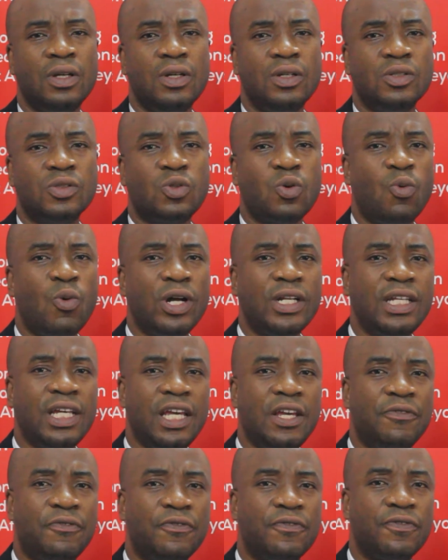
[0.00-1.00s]
So what
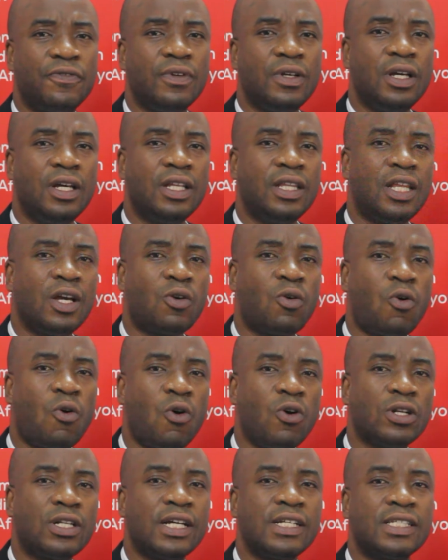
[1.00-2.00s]
if the
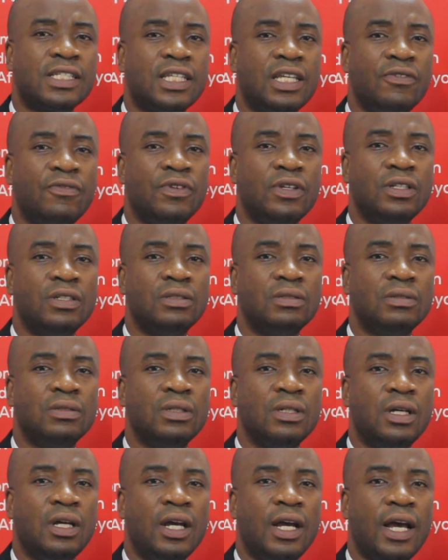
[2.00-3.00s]
court has given
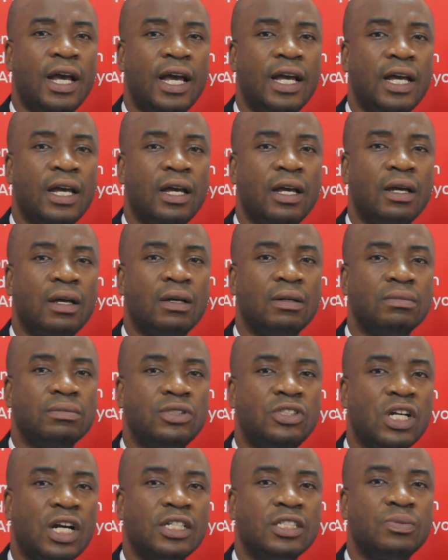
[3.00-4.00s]
a
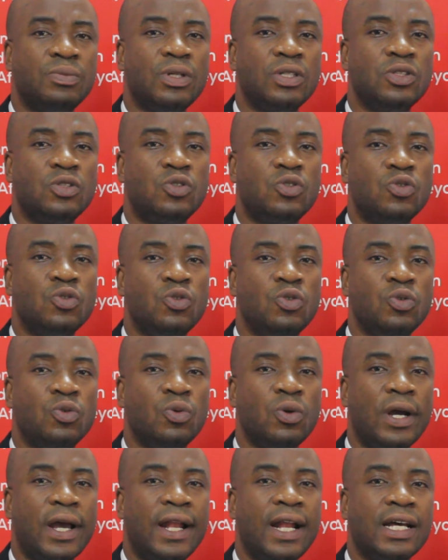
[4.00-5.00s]
judgment to
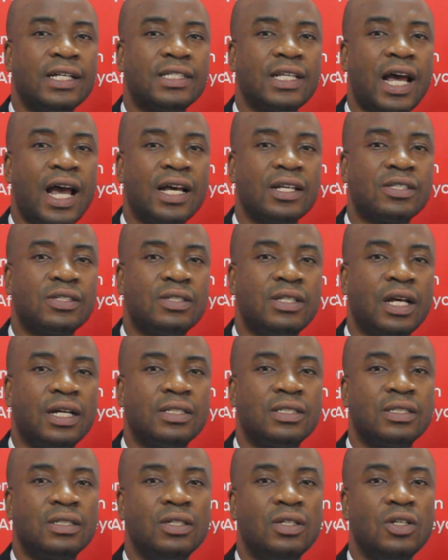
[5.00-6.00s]
you and has asked
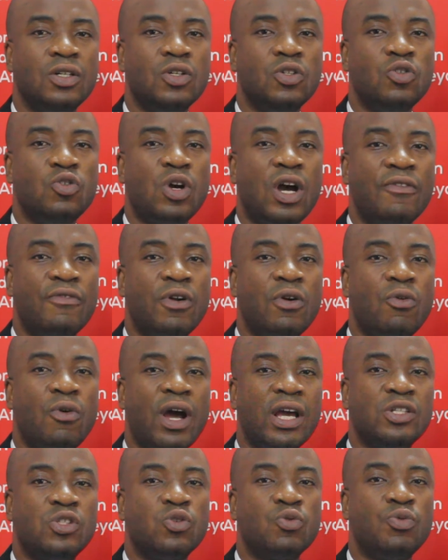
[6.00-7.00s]
that you have a
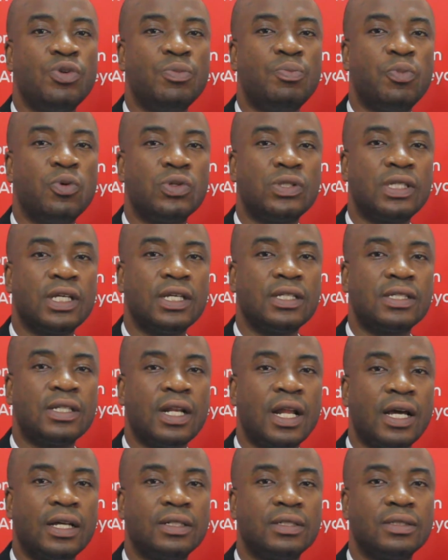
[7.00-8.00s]
right to repossess
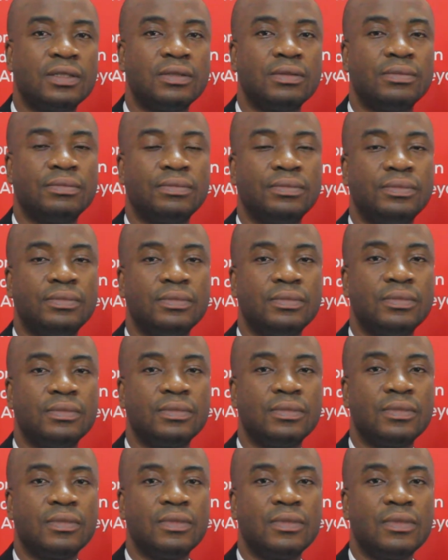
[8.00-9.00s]
land?
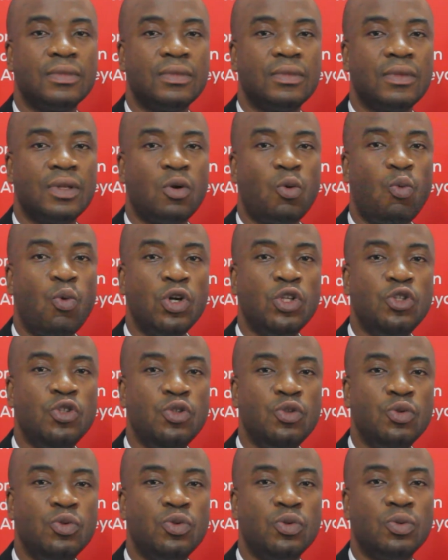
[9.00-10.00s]
What
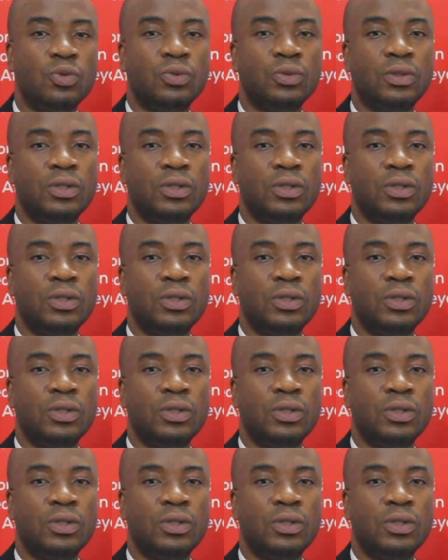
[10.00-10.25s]
do?